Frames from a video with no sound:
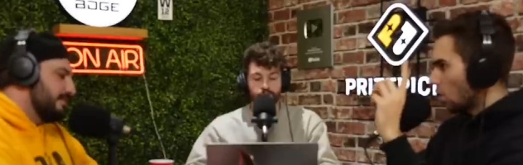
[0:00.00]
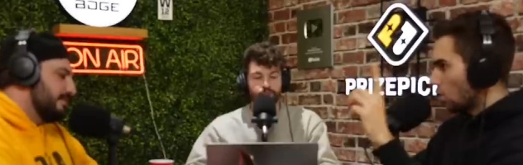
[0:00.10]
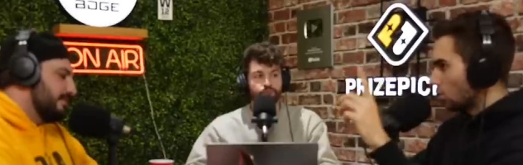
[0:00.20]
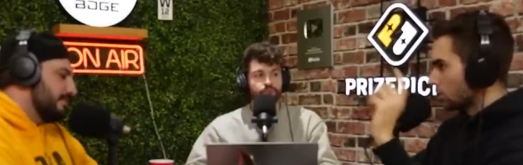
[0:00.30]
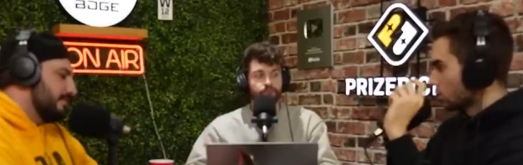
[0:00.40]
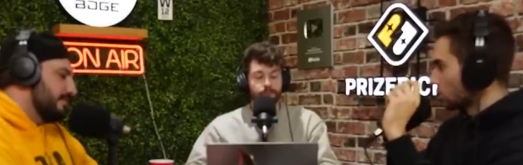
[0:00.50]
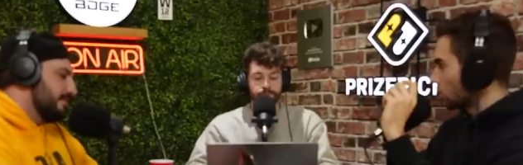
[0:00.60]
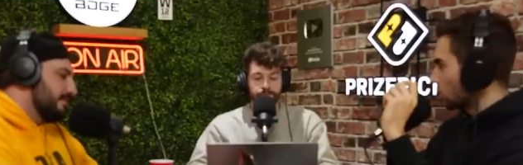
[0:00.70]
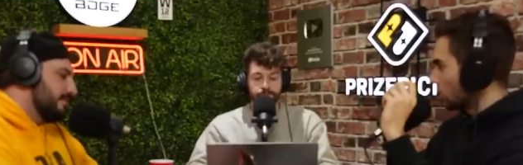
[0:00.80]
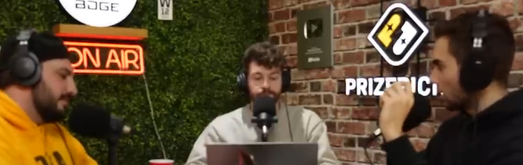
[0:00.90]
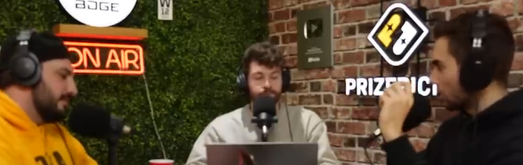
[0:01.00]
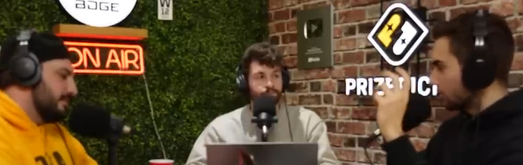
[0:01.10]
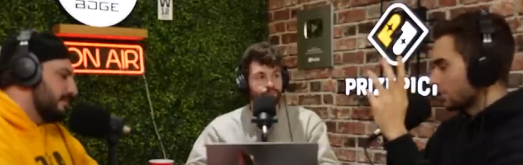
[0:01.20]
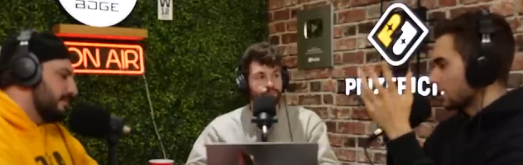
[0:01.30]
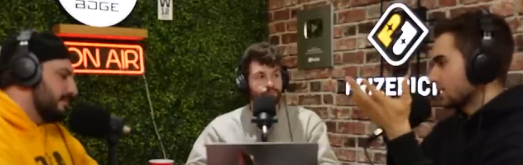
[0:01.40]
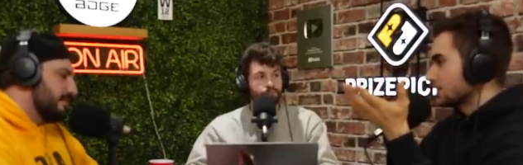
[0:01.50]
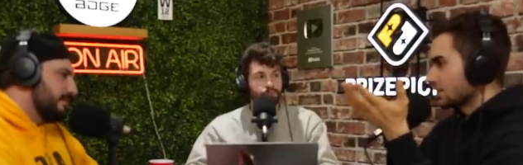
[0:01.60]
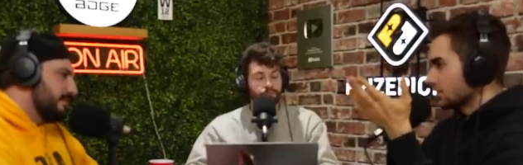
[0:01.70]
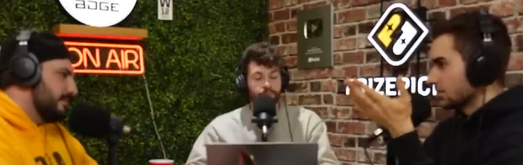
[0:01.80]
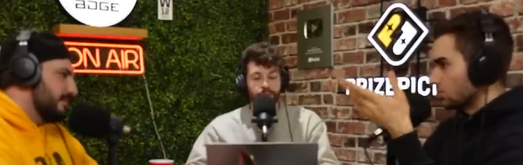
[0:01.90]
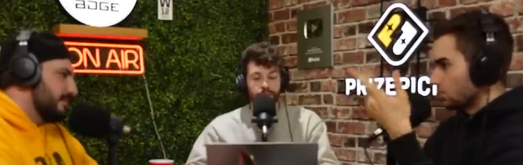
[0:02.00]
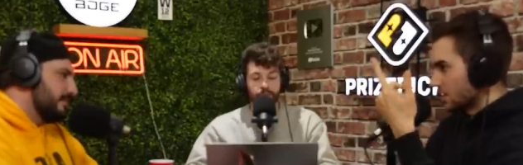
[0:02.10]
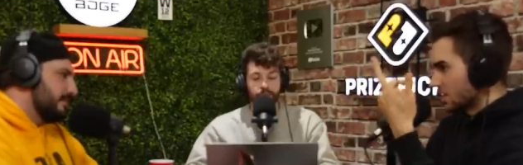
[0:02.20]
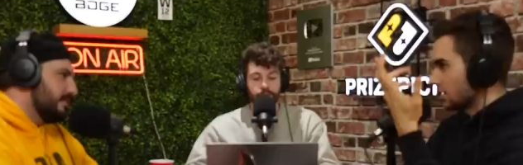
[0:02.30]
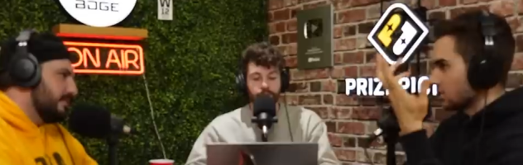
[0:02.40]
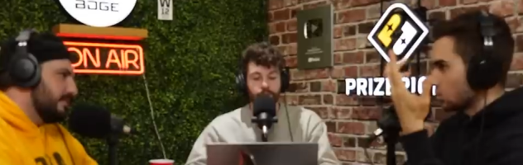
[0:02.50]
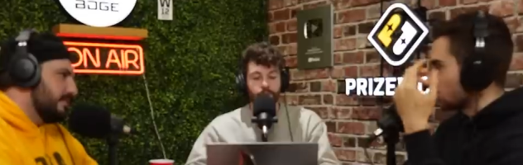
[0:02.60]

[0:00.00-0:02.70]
Speaker 1: over uh, easily missing at least